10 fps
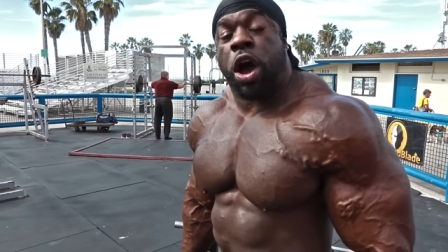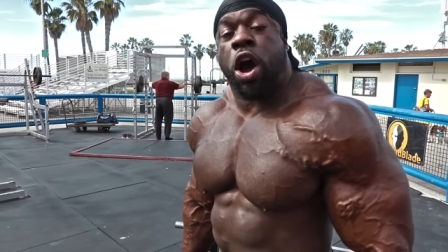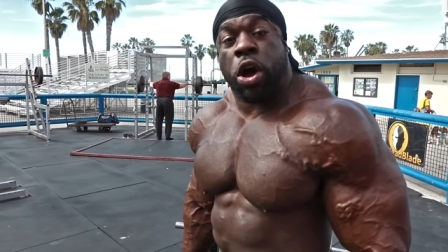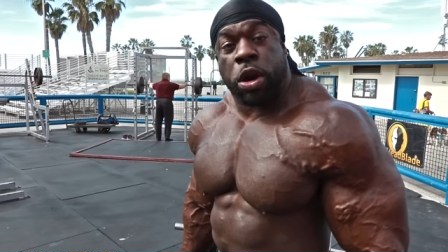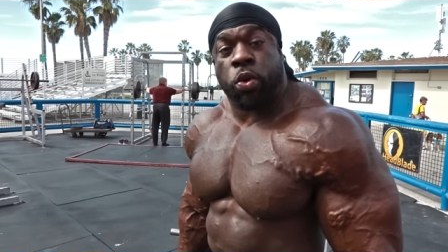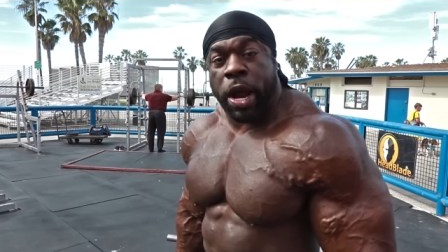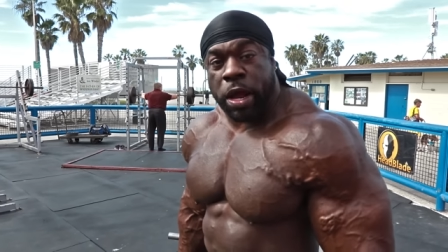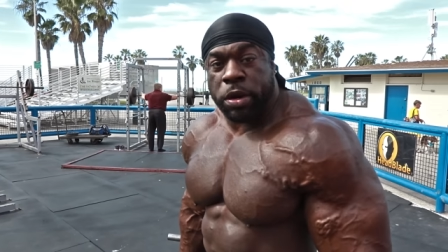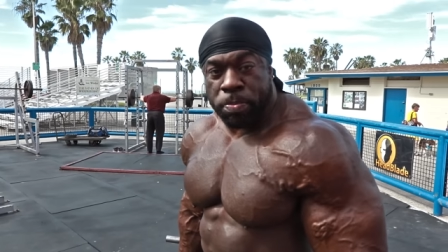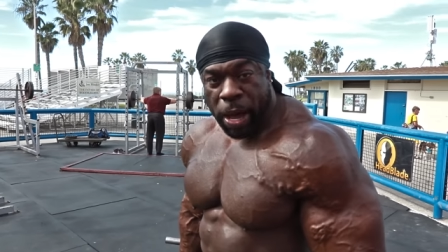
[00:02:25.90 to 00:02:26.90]
All
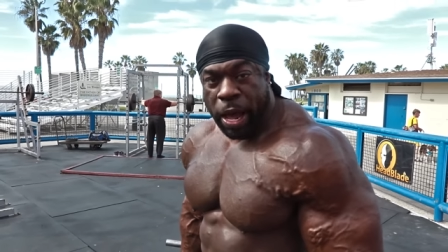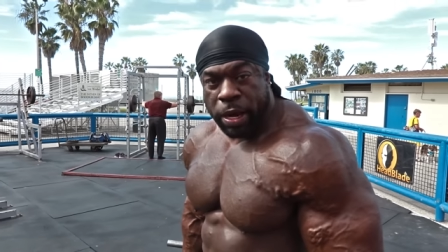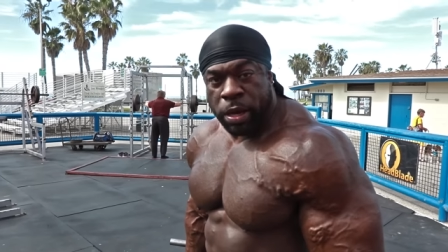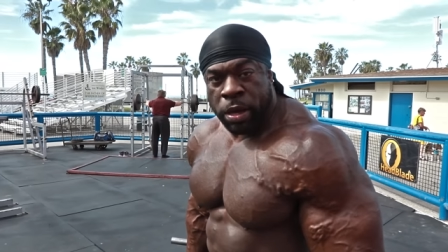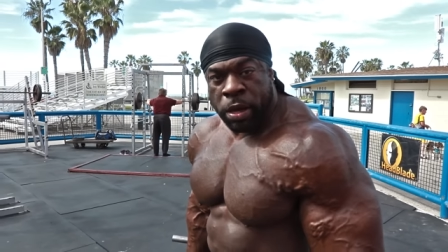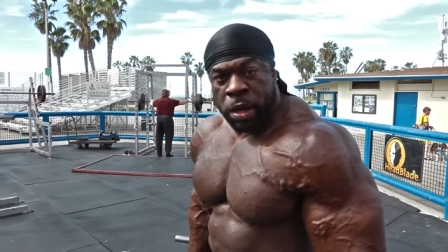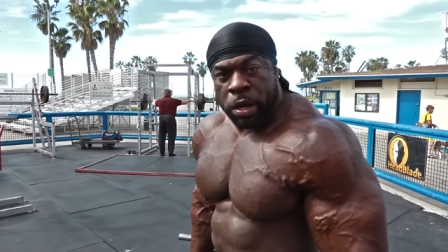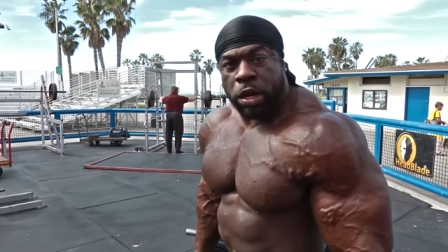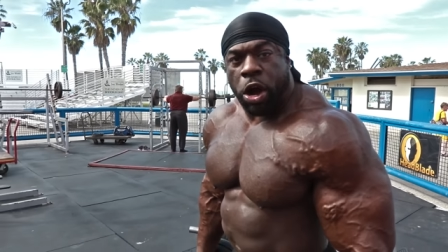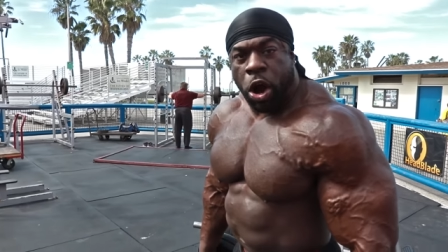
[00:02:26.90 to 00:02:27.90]
around your body.
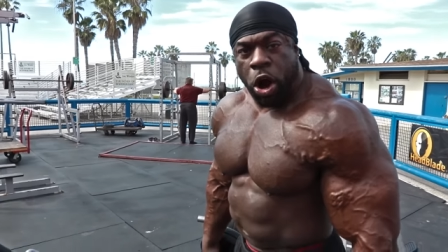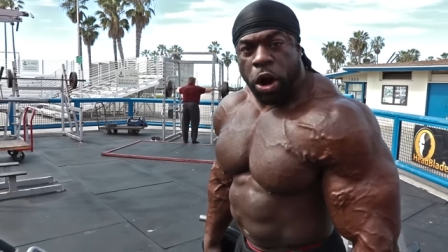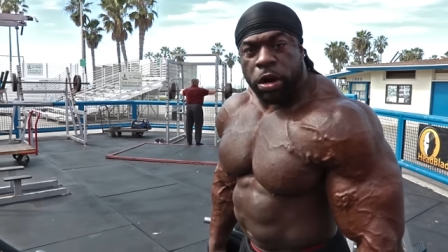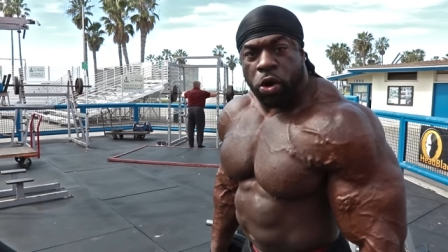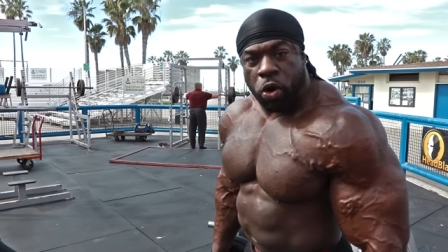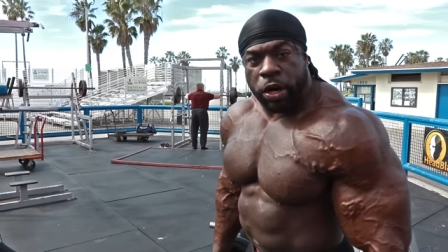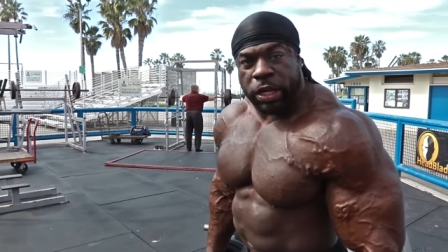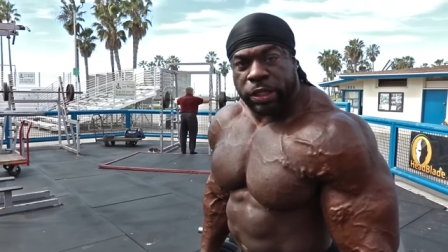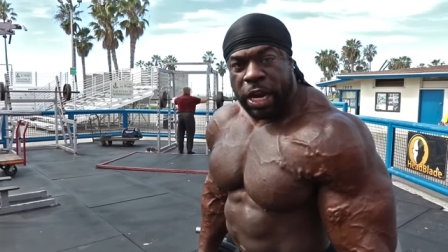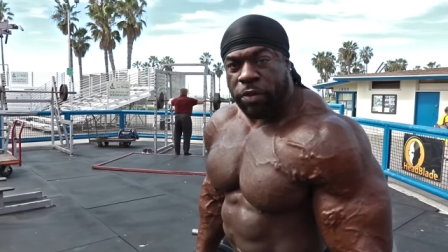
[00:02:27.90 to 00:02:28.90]
Your heart,
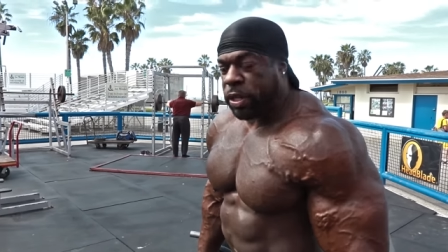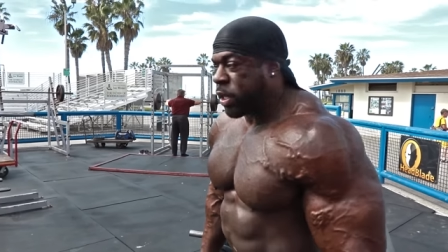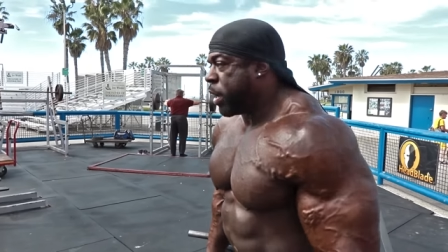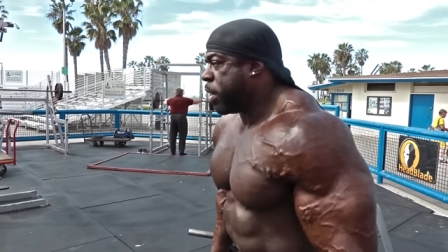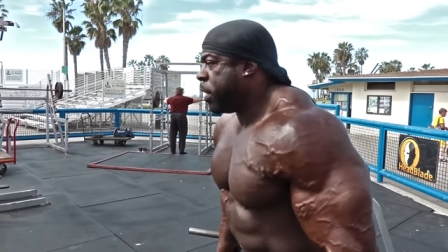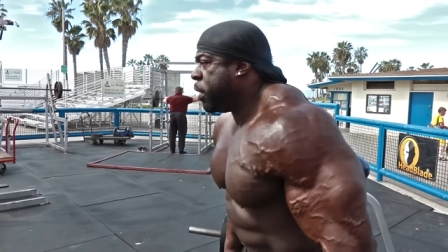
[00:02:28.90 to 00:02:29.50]
organs, everything.